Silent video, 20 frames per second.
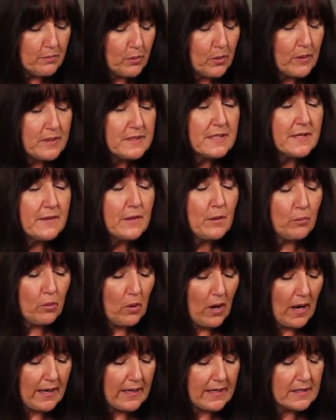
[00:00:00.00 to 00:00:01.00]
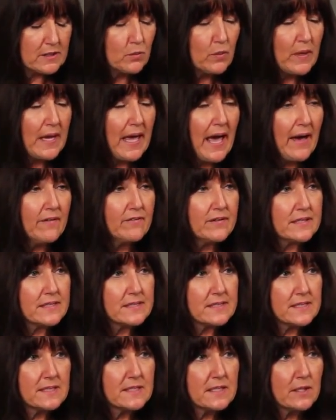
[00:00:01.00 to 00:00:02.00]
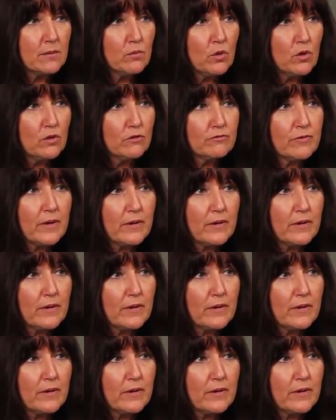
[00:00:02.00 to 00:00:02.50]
printing the product, we have an existing mold